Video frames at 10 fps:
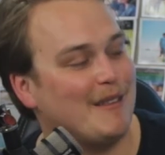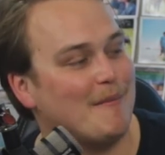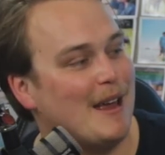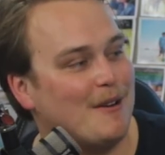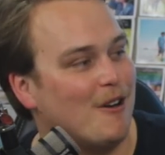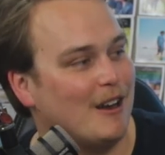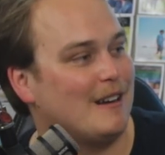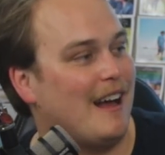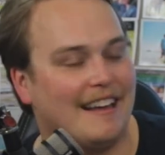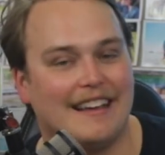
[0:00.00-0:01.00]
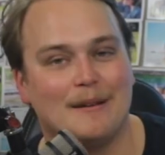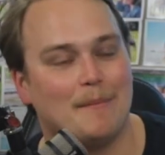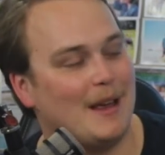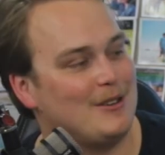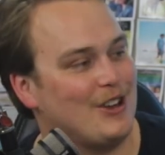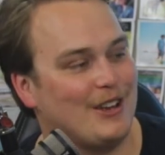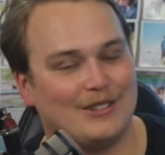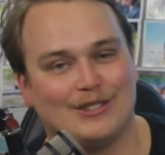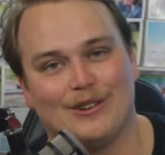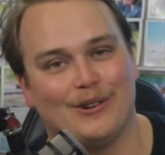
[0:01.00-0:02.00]
they make one, I get a paycheck.
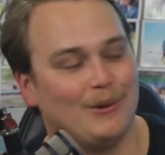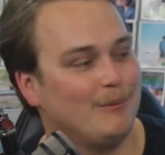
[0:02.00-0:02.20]
So